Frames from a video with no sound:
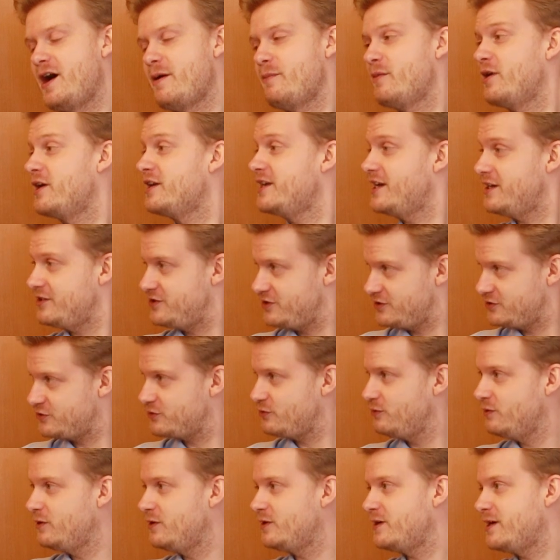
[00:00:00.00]
I'm a Yenching
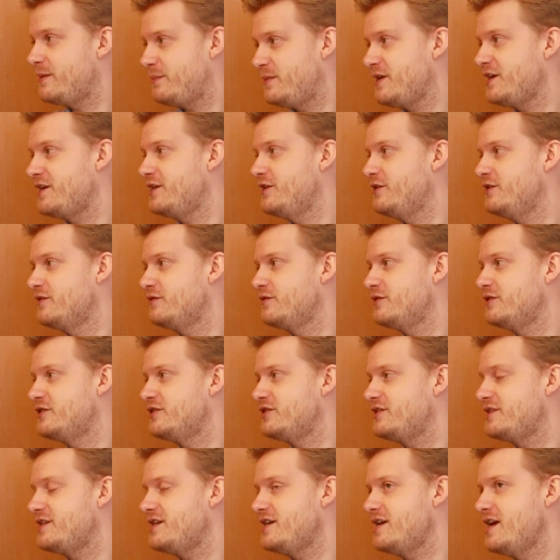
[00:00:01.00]
scholar at Peking
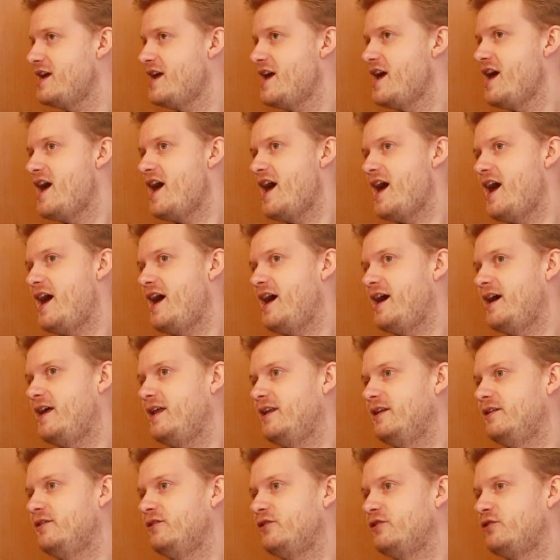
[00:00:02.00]
University,
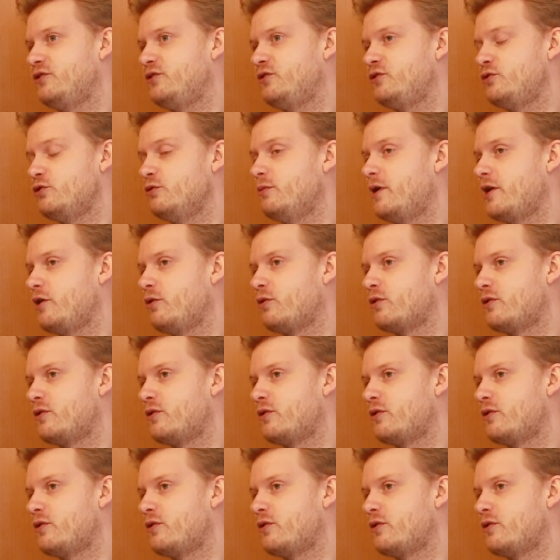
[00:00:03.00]
and through my